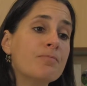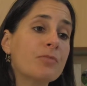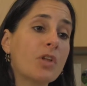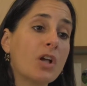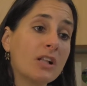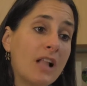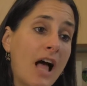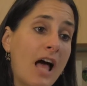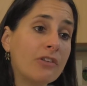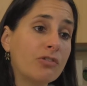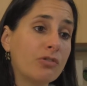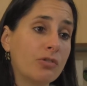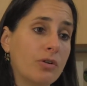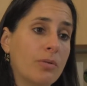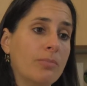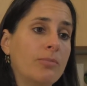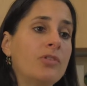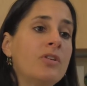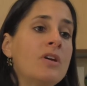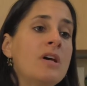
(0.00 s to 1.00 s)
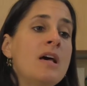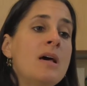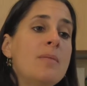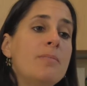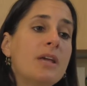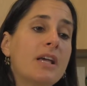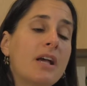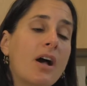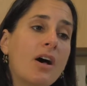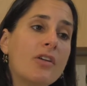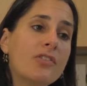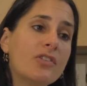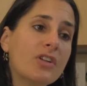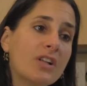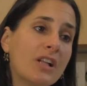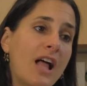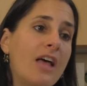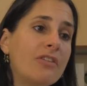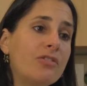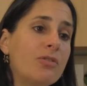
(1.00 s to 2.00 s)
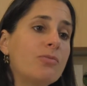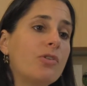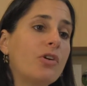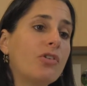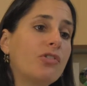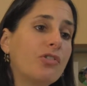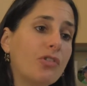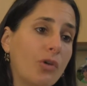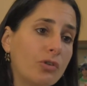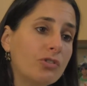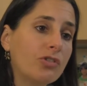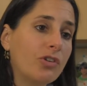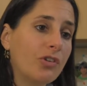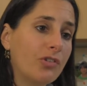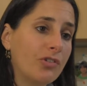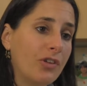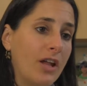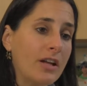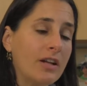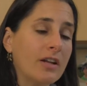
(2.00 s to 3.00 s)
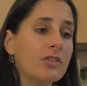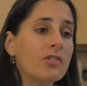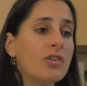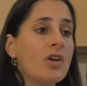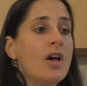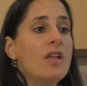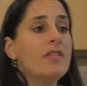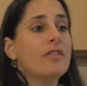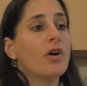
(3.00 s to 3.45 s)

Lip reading: classrooms. Because classrooms are social settings,